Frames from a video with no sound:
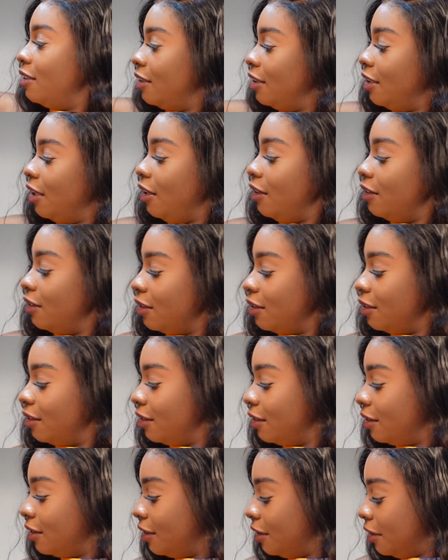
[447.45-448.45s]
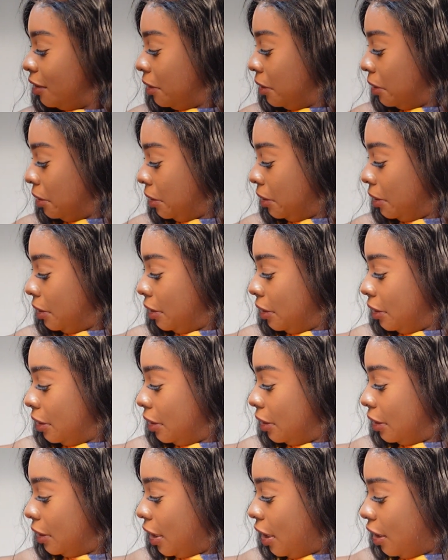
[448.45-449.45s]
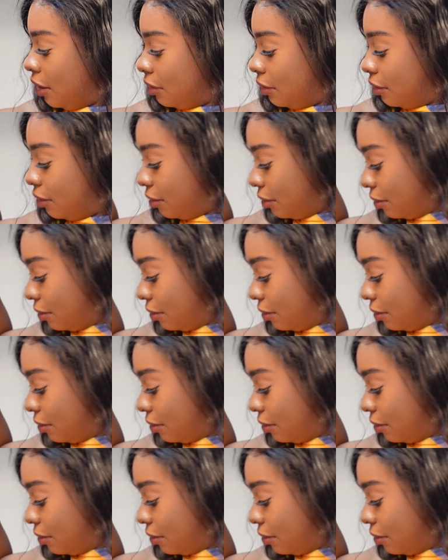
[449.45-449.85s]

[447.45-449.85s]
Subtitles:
god, oh